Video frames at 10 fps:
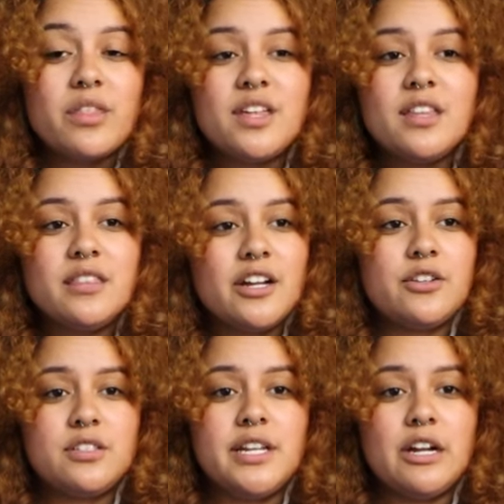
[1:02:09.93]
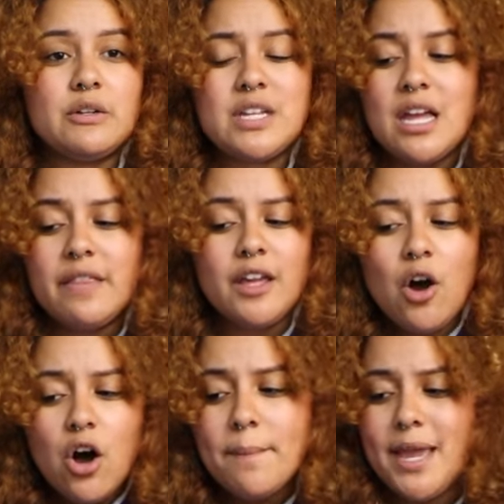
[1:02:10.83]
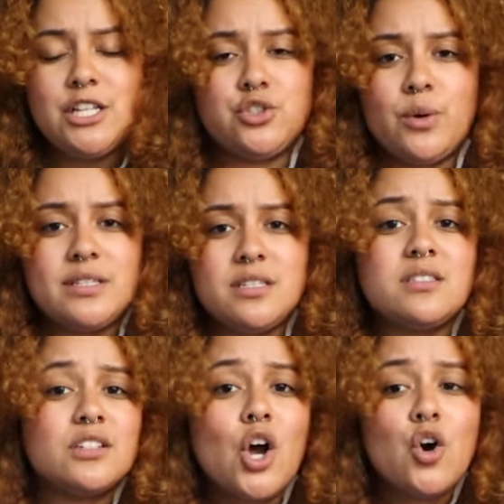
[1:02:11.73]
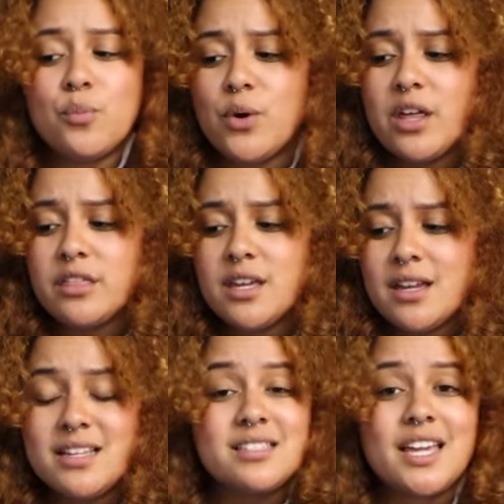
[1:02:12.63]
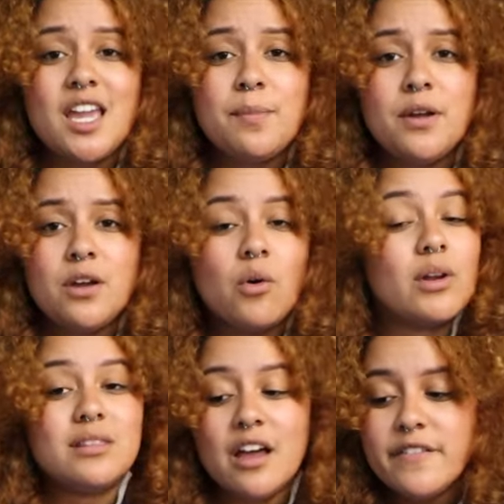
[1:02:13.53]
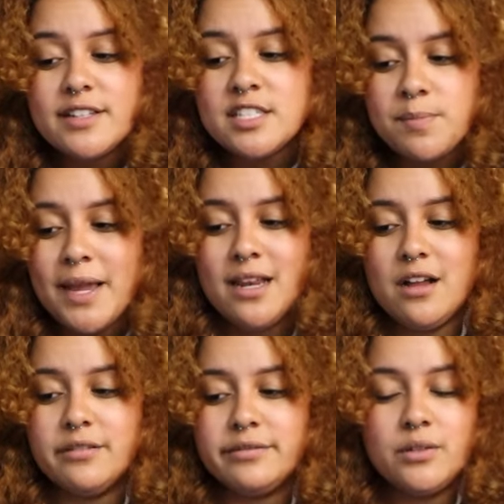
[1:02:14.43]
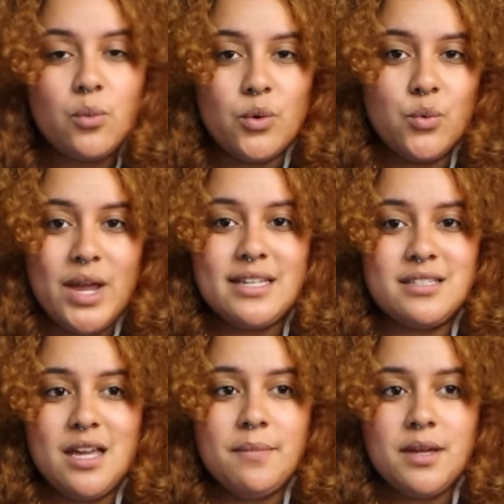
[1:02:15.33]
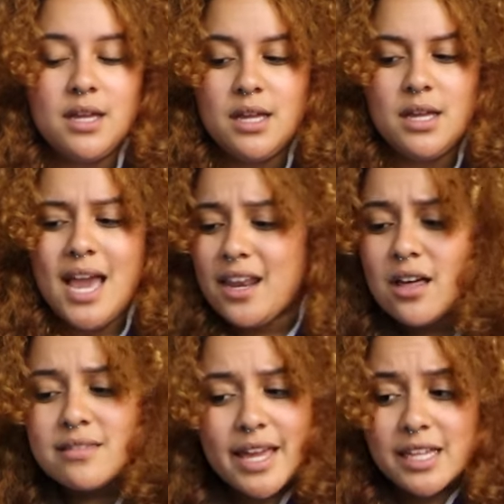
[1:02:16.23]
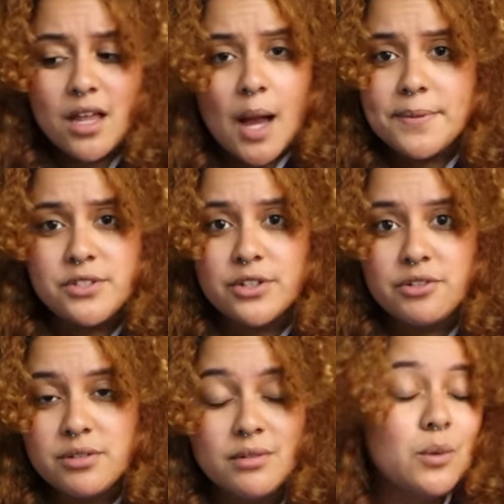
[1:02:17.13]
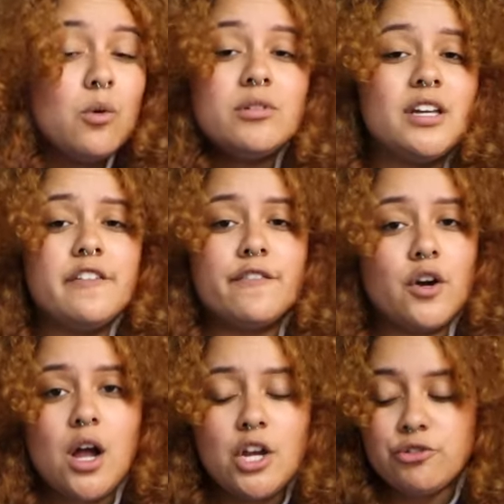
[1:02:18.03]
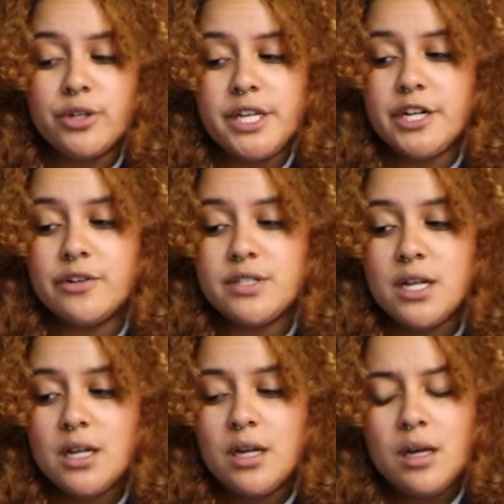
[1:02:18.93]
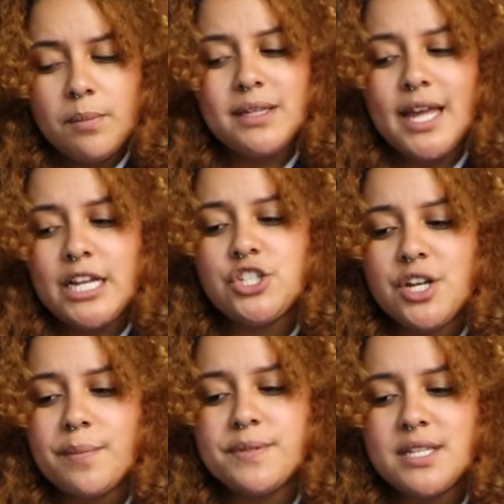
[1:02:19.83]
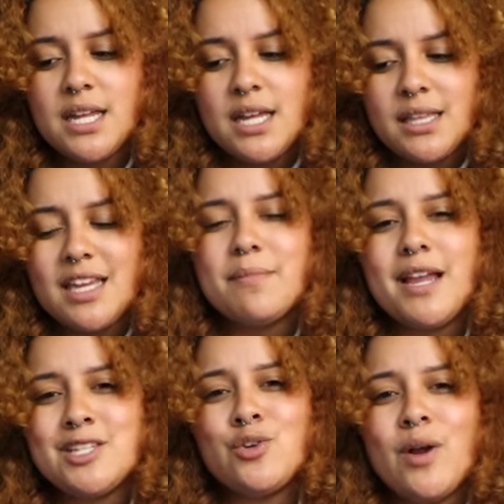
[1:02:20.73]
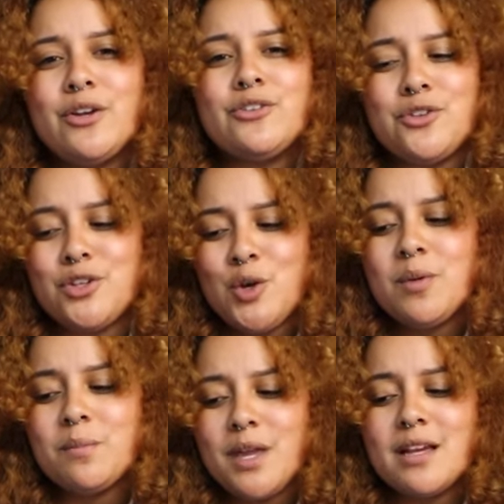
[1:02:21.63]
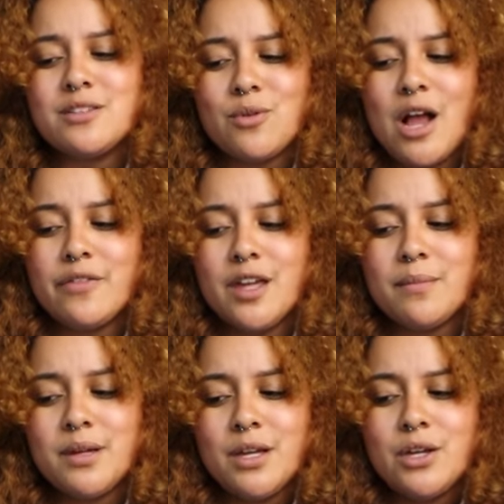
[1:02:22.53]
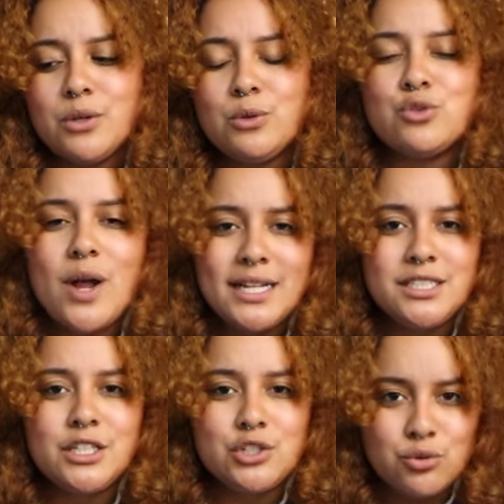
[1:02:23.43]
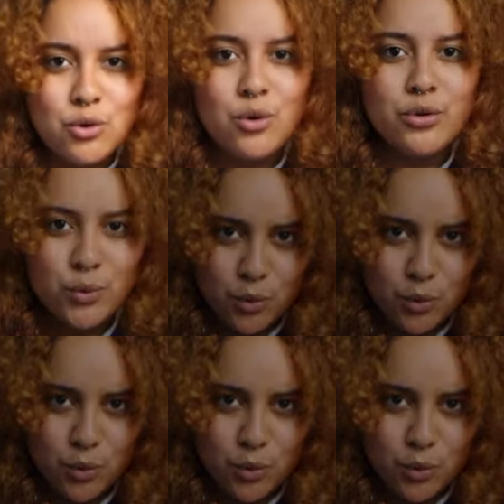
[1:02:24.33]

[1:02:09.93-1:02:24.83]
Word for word: Within their snares, they all make choices to cope with, escape, or love in spite of what awaits them. And unlike lobsters, they won't live for a hundred years, but like chimps, they may surrender to the human beings around them who try to control the